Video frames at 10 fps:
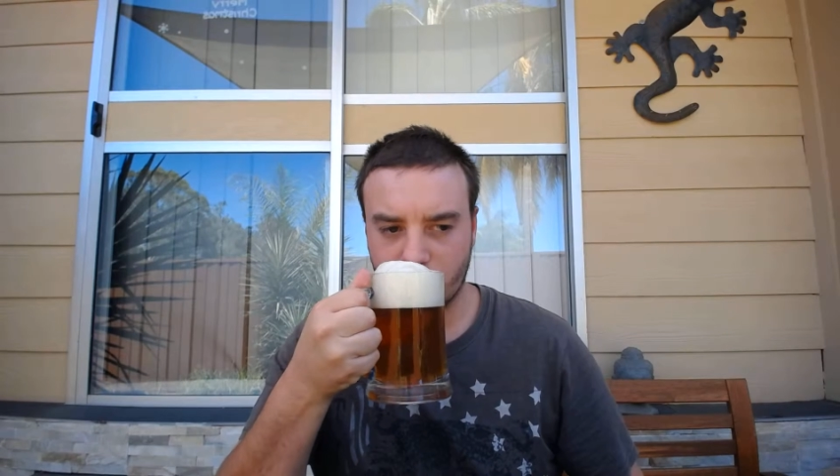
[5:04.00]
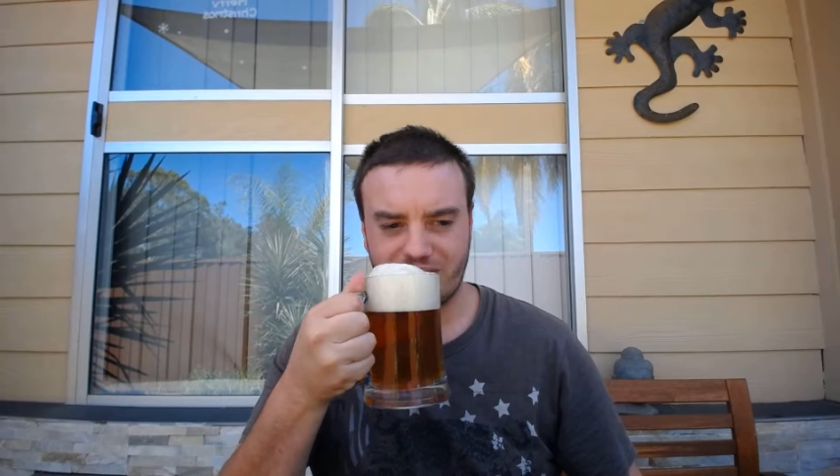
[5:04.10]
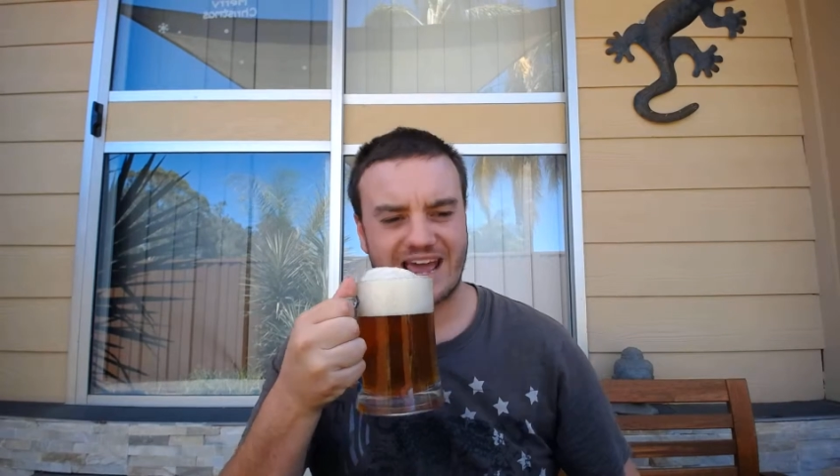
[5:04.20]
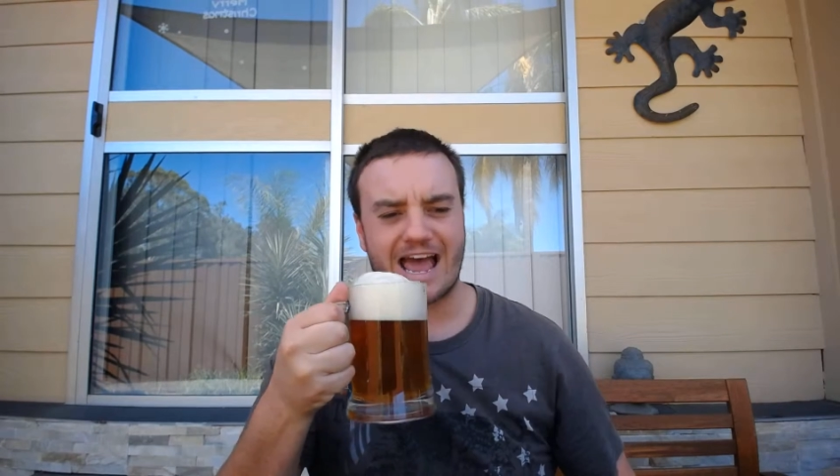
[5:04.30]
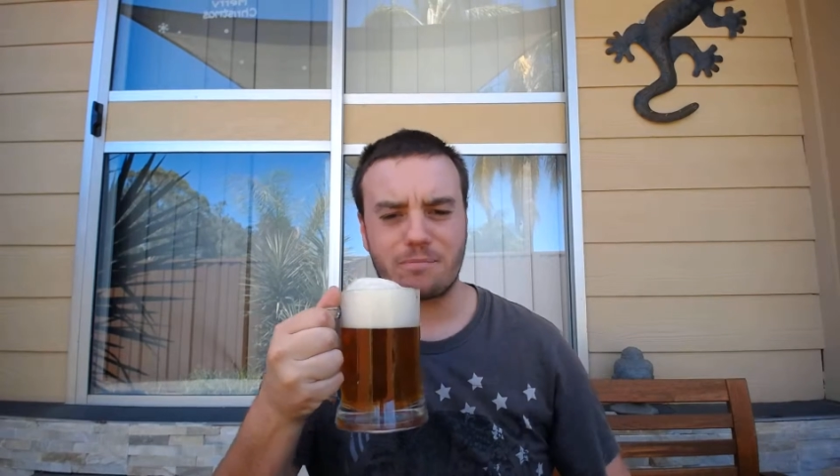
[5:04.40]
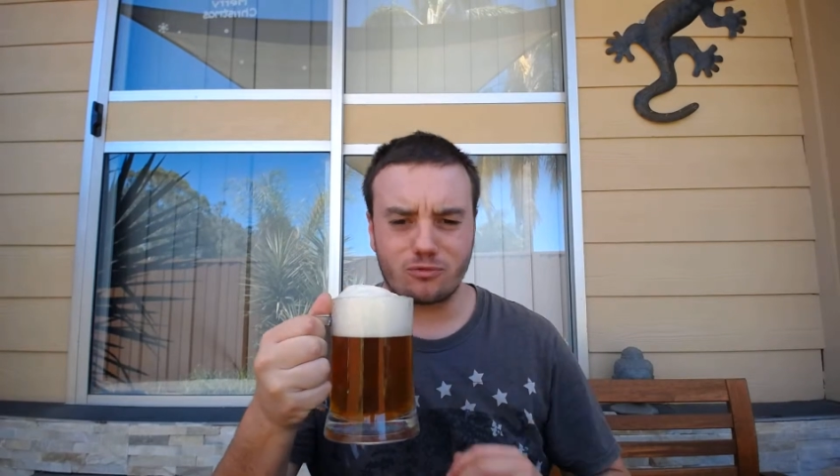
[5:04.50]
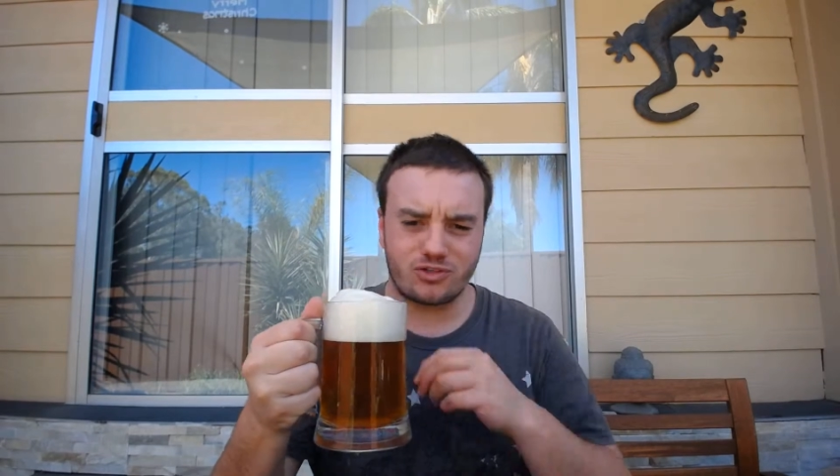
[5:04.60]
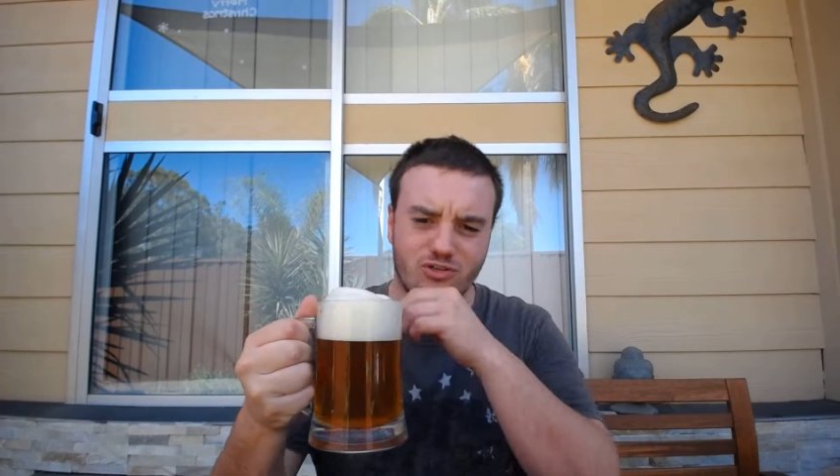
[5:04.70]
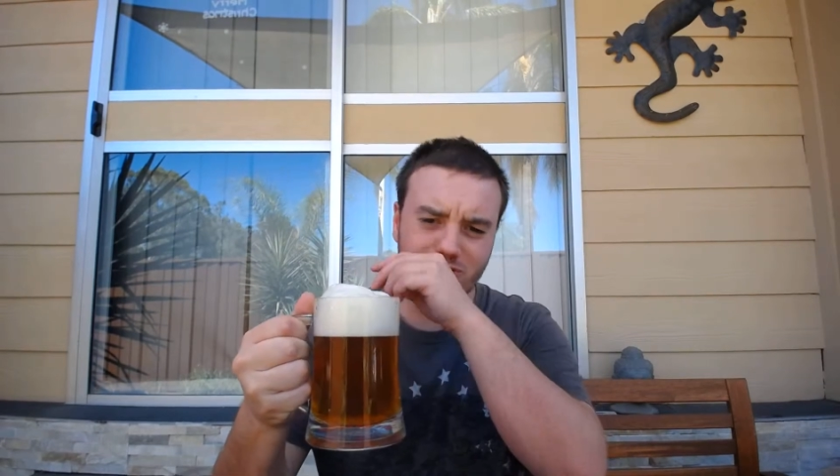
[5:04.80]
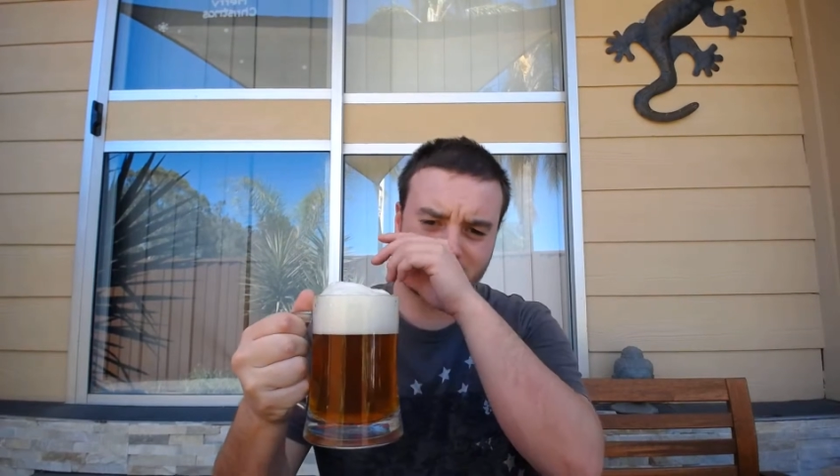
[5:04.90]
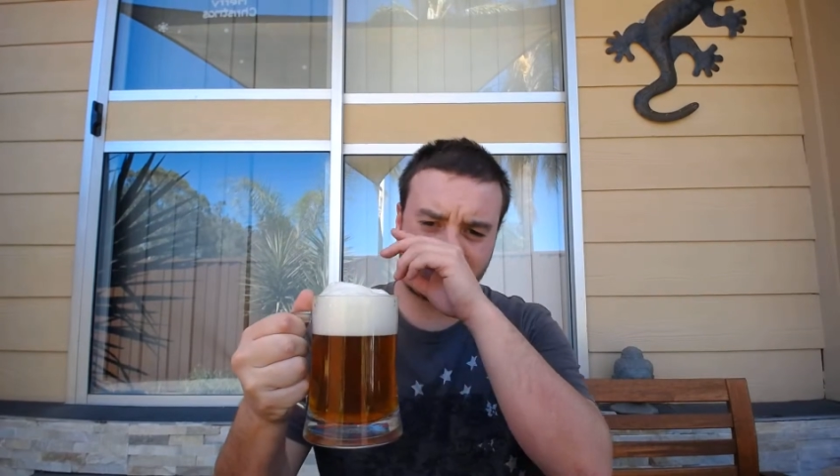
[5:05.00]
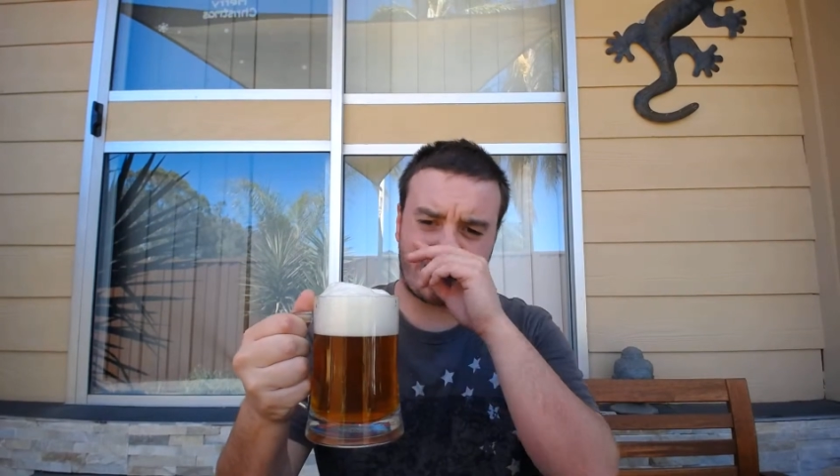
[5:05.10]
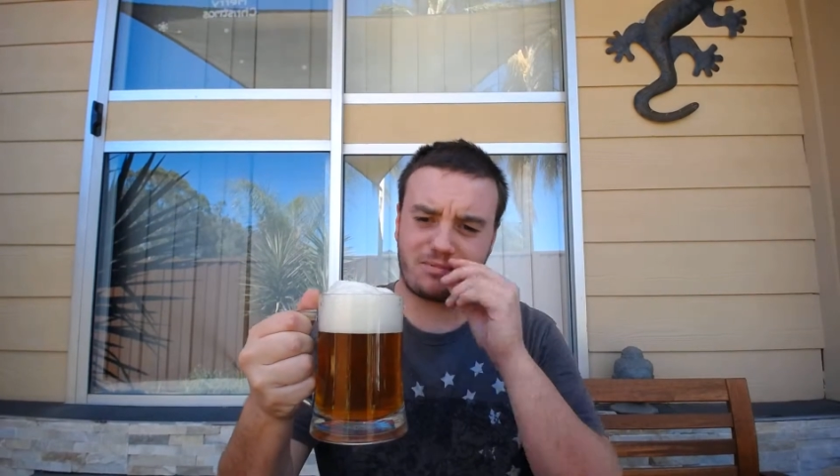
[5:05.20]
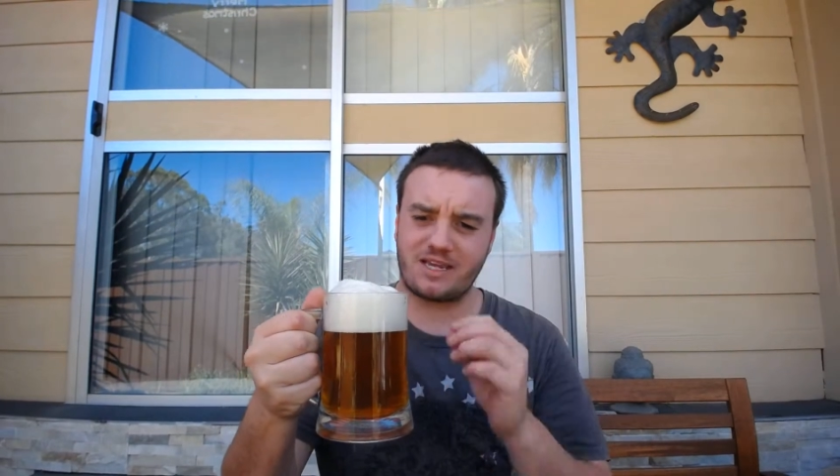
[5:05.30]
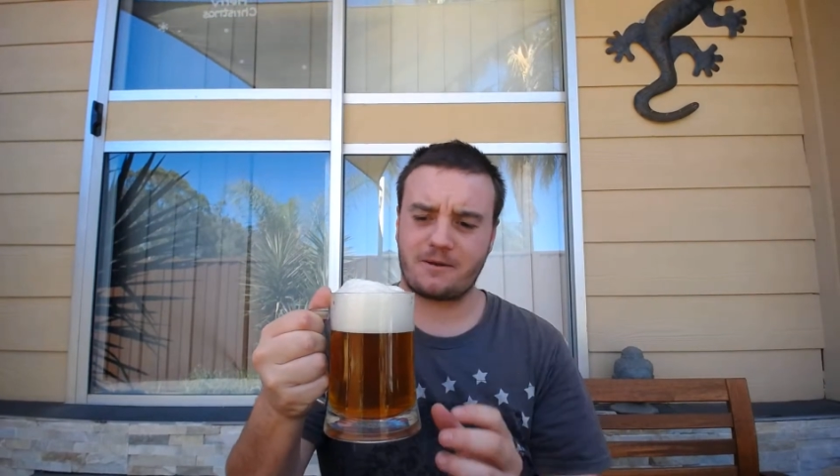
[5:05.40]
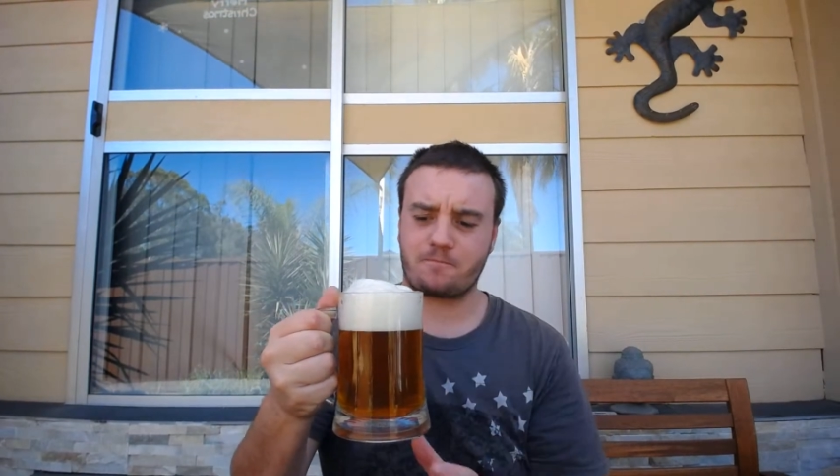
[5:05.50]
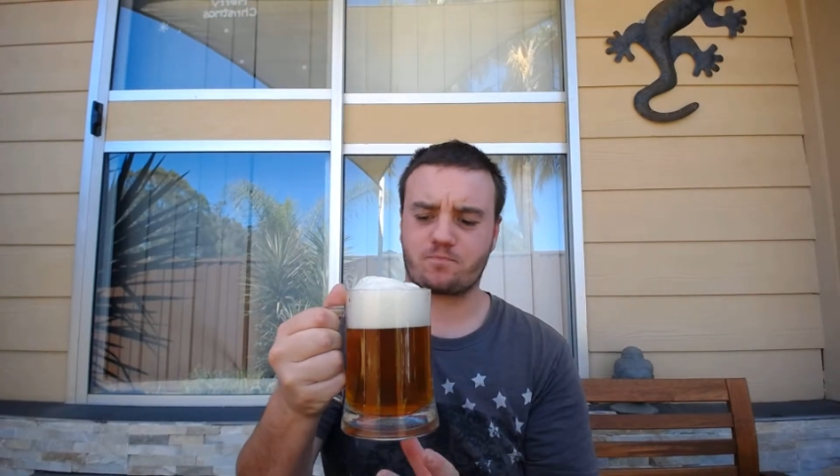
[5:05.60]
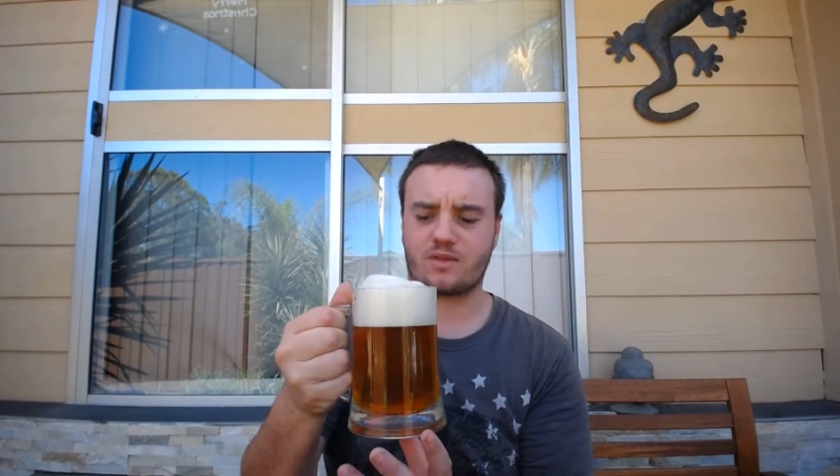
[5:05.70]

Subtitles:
Bit of apple juice maybe,